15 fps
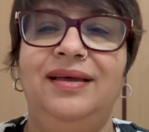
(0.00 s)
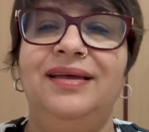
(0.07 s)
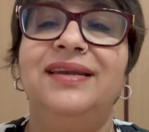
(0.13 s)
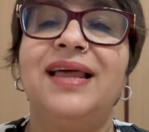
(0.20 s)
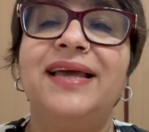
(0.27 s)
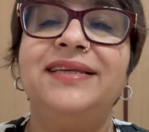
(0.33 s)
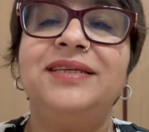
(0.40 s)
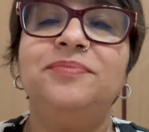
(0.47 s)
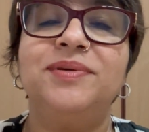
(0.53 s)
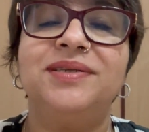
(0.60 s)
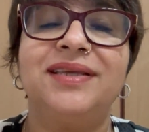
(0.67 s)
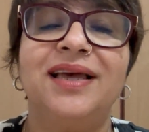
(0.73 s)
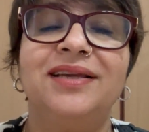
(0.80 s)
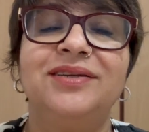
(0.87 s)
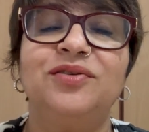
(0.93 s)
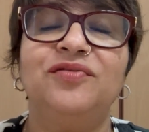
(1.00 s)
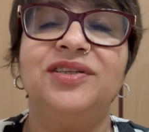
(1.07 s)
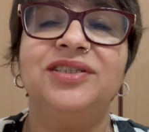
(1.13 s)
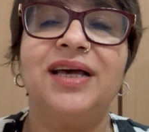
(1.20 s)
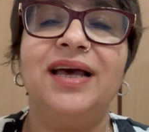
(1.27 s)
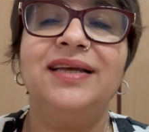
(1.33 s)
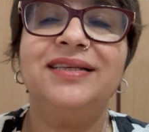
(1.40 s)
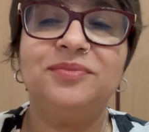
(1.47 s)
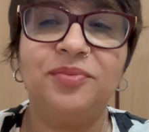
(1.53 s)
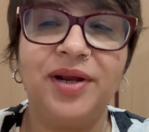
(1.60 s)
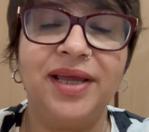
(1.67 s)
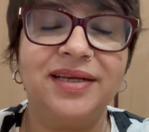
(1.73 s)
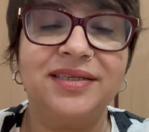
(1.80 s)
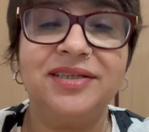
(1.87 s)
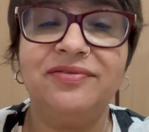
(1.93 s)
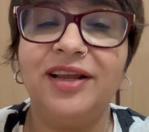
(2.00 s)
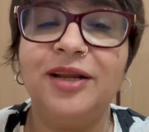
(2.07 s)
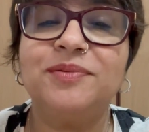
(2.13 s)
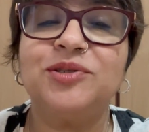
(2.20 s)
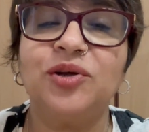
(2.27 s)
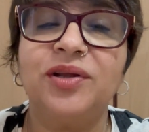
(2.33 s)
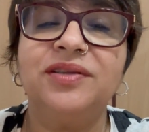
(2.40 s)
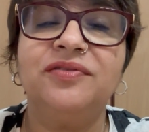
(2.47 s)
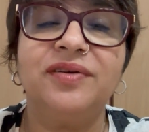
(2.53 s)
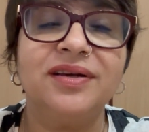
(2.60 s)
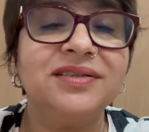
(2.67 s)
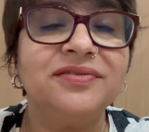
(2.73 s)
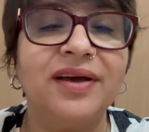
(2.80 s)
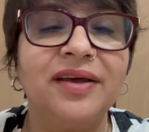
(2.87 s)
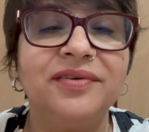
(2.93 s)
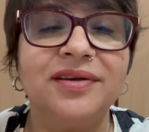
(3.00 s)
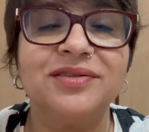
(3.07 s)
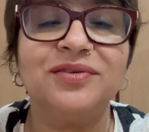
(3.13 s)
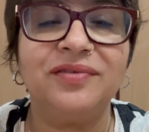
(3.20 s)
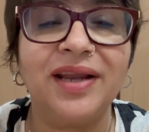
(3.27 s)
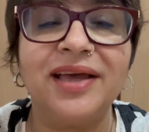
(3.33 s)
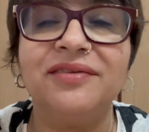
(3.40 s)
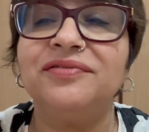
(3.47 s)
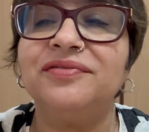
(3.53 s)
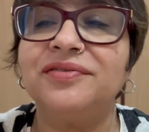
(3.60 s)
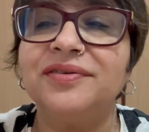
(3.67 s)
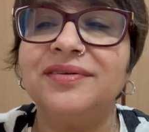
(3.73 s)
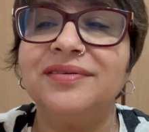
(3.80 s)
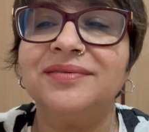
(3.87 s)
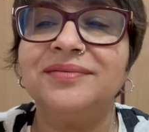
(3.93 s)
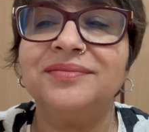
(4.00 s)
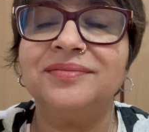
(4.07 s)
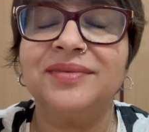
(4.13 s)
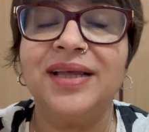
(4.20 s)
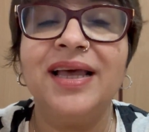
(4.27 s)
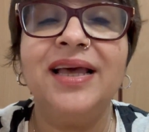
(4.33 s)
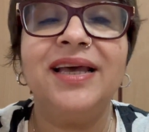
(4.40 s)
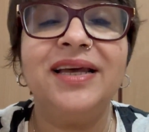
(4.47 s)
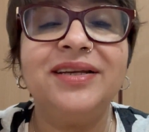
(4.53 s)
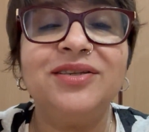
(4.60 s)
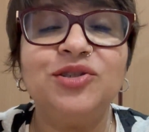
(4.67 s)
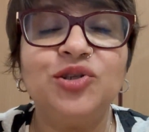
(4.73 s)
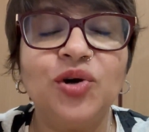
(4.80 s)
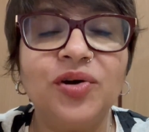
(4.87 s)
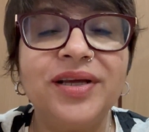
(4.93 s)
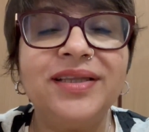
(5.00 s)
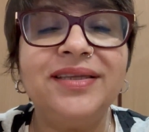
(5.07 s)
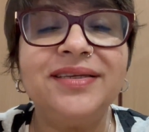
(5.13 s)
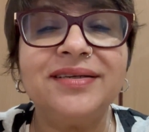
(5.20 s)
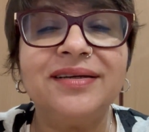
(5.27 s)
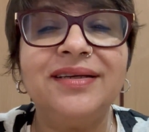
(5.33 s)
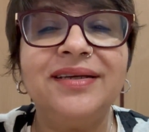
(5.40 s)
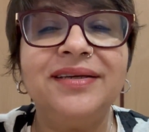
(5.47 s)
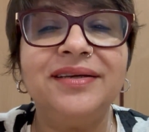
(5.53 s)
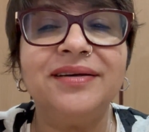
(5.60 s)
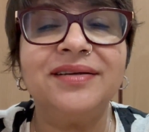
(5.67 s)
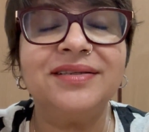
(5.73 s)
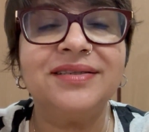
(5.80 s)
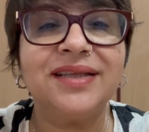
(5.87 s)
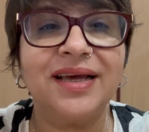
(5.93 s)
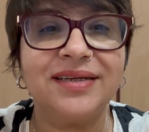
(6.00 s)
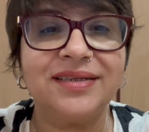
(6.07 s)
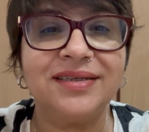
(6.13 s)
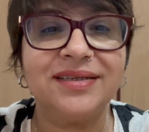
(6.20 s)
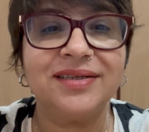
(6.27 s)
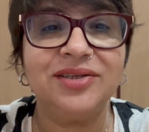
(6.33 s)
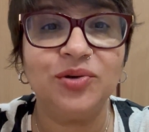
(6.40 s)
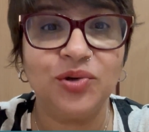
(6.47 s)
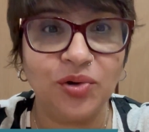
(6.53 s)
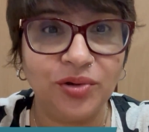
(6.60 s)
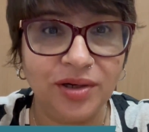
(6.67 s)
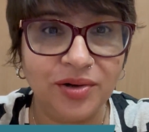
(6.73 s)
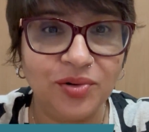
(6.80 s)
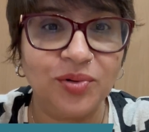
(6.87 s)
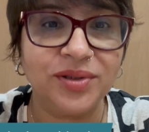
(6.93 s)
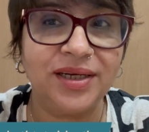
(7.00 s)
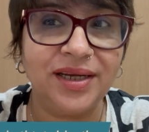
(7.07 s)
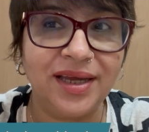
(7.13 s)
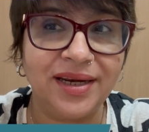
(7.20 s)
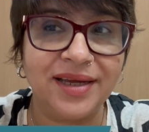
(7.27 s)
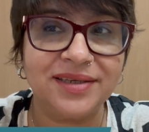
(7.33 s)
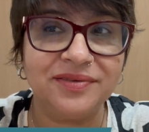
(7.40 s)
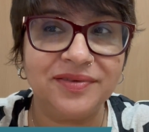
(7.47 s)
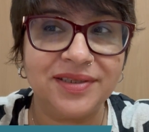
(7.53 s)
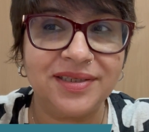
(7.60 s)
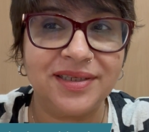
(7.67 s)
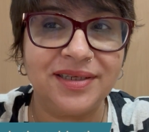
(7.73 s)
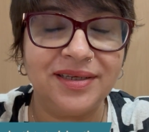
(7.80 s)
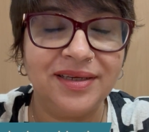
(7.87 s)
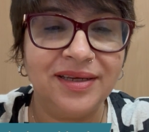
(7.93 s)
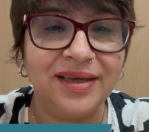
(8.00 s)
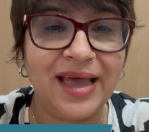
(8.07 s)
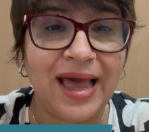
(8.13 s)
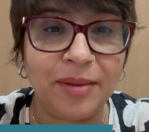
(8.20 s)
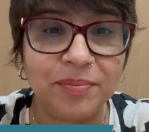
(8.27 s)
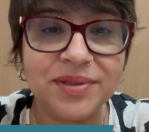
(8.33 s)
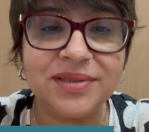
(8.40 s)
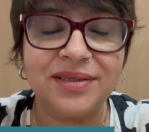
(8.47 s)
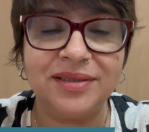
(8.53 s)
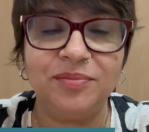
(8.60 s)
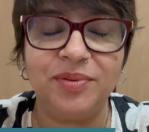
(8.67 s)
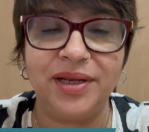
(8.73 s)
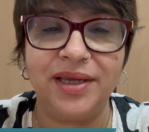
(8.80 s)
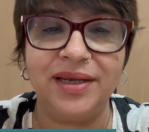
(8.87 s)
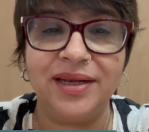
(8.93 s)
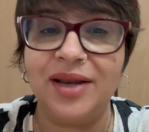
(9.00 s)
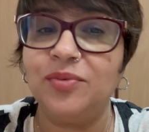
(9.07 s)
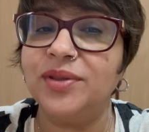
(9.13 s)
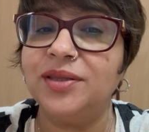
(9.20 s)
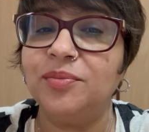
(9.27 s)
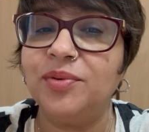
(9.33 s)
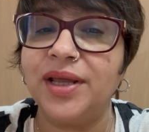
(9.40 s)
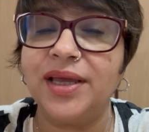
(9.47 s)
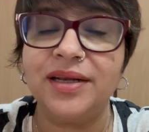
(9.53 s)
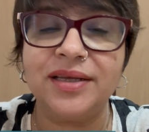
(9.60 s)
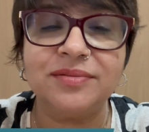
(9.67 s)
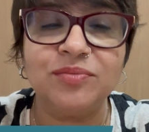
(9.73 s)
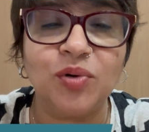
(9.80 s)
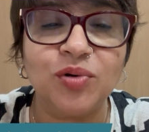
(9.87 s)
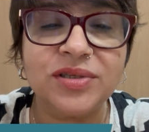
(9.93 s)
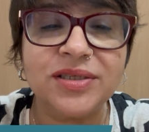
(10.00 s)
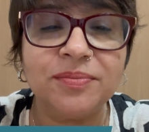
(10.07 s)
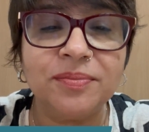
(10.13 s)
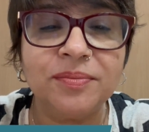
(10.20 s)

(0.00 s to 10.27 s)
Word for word: 90% of a child's brain develops during the first 5 years of life. It is during these early years that neuronal growth and connectivity happens in the brain, and when the brain is most